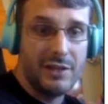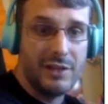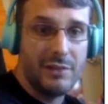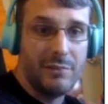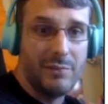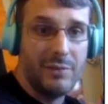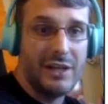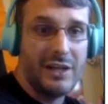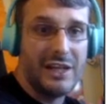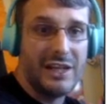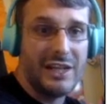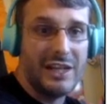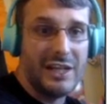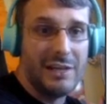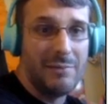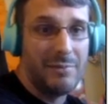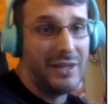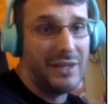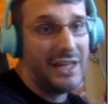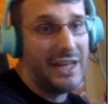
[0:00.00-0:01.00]
But I get
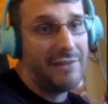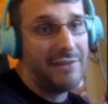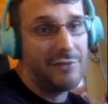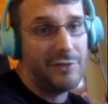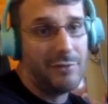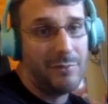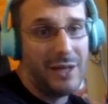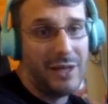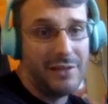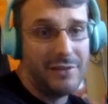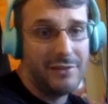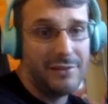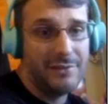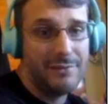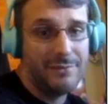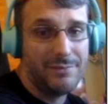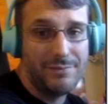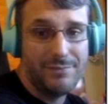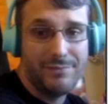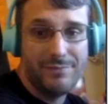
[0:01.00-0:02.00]
hit by the Aftermath.
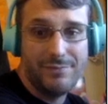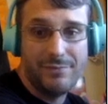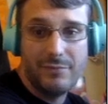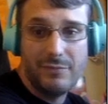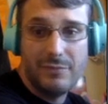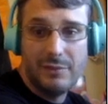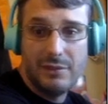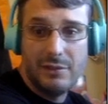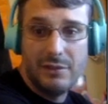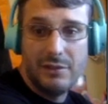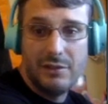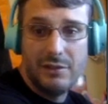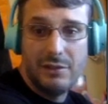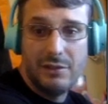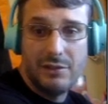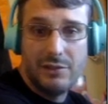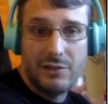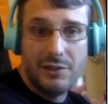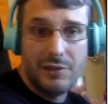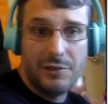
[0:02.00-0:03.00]

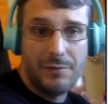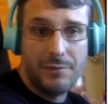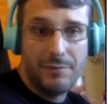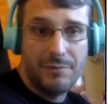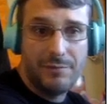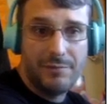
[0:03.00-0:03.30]
So,